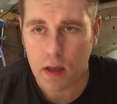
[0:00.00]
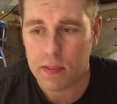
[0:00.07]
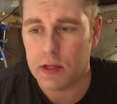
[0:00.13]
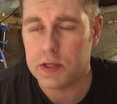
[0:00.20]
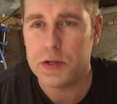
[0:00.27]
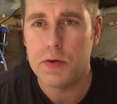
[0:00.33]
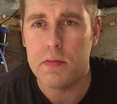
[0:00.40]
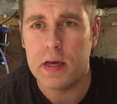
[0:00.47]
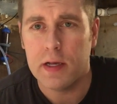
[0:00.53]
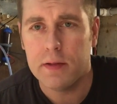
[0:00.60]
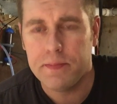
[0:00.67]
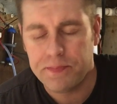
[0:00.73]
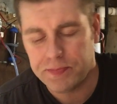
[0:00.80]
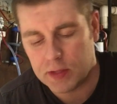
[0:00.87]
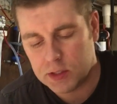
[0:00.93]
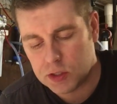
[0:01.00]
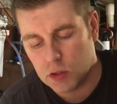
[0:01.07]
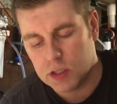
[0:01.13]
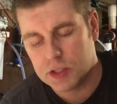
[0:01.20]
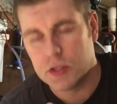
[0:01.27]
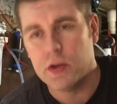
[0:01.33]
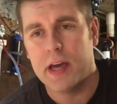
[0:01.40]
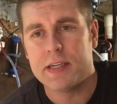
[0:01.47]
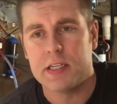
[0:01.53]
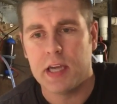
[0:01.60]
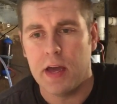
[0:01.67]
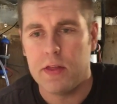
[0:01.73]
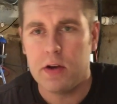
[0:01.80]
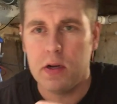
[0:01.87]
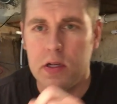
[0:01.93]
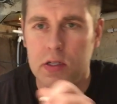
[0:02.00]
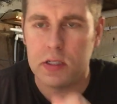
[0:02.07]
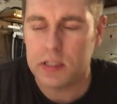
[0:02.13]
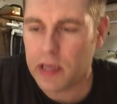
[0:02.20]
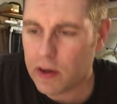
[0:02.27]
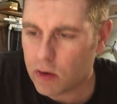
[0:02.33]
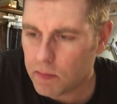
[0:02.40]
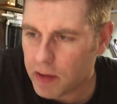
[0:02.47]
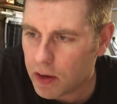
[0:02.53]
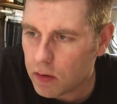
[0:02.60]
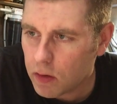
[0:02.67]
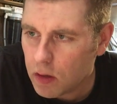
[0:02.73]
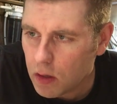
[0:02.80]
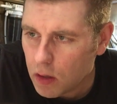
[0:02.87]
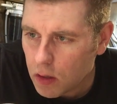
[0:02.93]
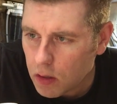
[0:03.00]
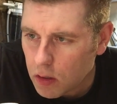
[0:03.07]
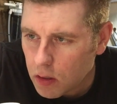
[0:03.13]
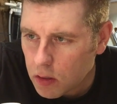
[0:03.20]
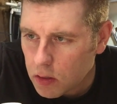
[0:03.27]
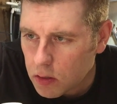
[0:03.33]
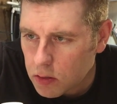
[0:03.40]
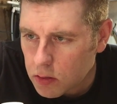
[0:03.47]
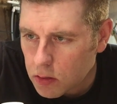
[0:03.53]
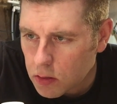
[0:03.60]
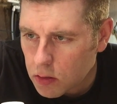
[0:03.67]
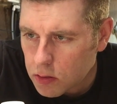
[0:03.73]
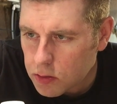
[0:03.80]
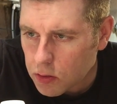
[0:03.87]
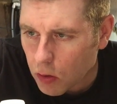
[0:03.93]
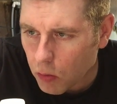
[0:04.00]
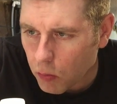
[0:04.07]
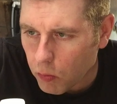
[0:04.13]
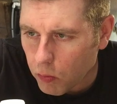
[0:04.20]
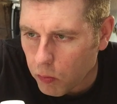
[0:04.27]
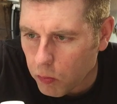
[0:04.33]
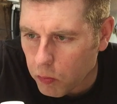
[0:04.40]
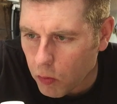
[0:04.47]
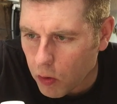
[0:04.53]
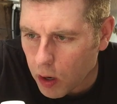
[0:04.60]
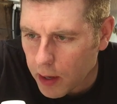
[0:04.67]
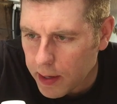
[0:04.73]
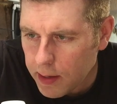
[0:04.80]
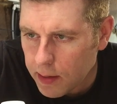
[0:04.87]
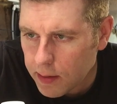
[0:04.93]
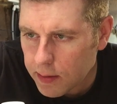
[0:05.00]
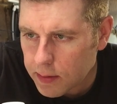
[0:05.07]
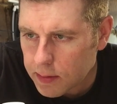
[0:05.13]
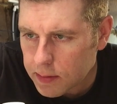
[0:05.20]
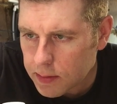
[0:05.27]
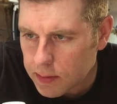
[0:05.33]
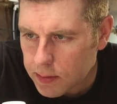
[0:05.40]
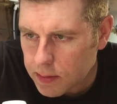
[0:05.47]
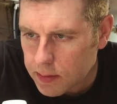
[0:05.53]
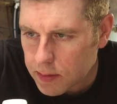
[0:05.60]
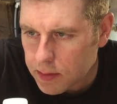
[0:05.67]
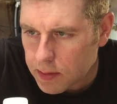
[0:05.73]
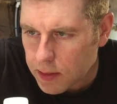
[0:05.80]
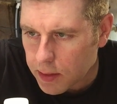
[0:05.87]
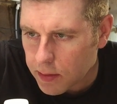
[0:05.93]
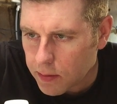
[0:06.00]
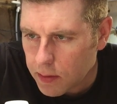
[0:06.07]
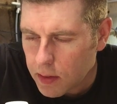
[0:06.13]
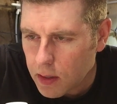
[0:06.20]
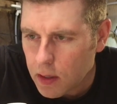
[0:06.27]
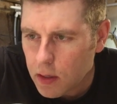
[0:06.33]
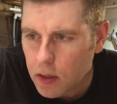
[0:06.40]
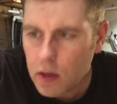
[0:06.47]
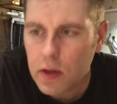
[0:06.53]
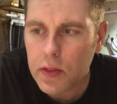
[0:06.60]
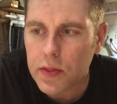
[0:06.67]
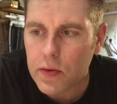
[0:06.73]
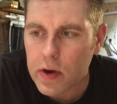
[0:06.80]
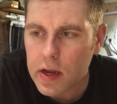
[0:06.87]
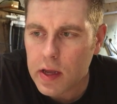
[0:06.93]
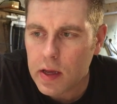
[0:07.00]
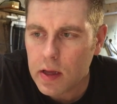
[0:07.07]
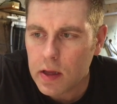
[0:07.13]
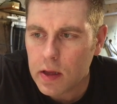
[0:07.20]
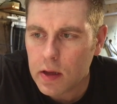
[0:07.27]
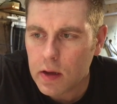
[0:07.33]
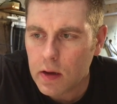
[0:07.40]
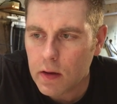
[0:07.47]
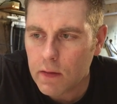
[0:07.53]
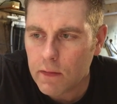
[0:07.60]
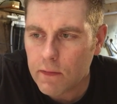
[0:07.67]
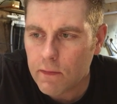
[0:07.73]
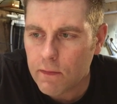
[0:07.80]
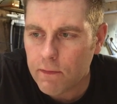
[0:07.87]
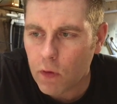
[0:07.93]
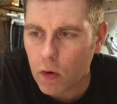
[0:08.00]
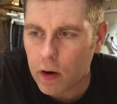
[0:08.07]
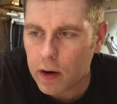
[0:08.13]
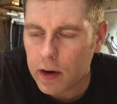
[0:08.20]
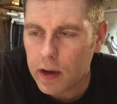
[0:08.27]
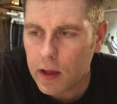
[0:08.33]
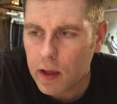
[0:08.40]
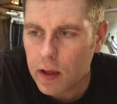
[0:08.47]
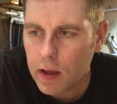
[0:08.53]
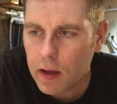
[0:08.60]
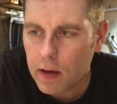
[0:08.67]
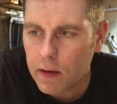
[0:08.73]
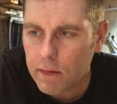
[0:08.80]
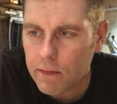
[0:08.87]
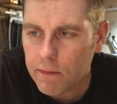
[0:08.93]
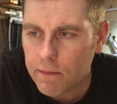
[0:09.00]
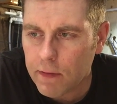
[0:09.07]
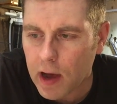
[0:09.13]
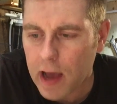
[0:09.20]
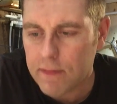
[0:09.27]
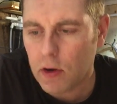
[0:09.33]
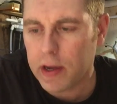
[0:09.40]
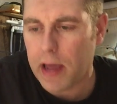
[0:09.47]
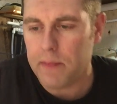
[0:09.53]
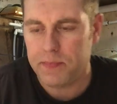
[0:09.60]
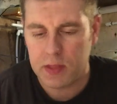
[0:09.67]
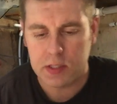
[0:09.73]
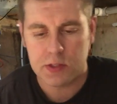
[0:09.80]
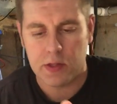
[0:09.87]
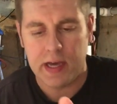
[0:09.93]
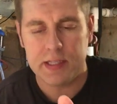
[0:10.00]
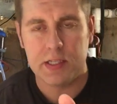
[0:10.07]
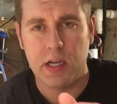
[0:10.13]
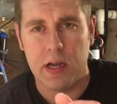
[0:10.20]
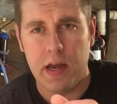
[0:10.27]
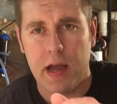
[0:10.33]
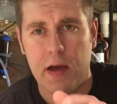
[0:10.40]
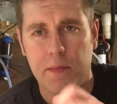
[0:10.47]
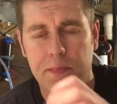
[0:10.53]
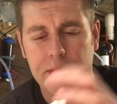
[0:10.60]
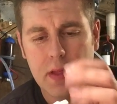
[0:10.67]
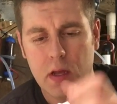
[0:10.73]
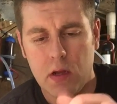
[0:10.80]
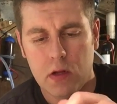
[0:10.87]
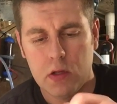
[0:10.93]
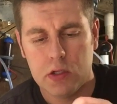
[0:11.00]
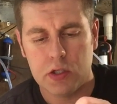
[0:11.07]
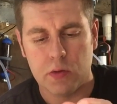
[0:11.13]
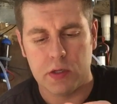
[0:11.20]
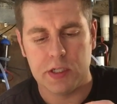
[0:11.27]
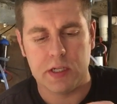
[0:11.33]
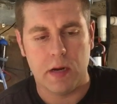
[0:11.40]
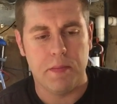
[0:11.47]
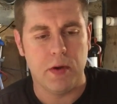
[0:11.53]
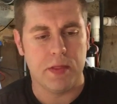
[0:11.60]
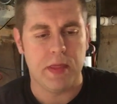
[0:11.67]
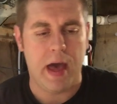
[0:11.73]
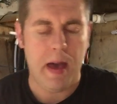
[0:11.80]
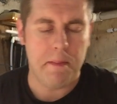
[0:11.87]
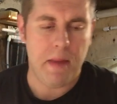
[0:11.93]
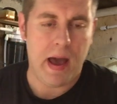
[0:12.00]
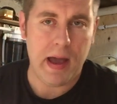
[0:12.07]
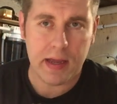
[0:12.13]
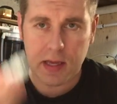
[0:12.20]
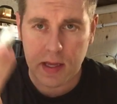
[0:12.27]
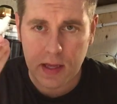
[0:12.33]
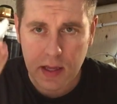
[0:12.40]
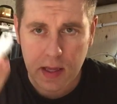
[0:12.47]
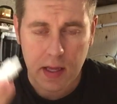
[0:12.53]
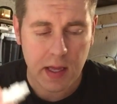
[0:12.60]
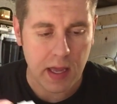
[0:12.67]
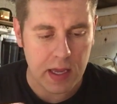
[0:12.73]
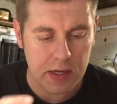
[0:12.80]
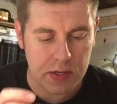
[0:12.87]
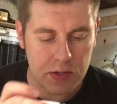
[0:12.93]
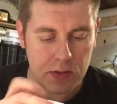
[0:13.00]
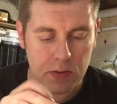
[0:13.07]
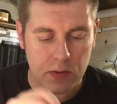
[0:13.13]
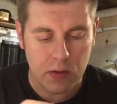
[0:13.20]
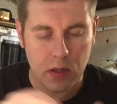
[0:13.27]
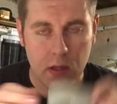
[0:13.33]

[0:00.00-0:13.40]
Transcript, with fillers: the two mil. So let's do that together. Let's count them out. So one, two, three, four, five. Okay, so that's done now. So we're just gonna put that back into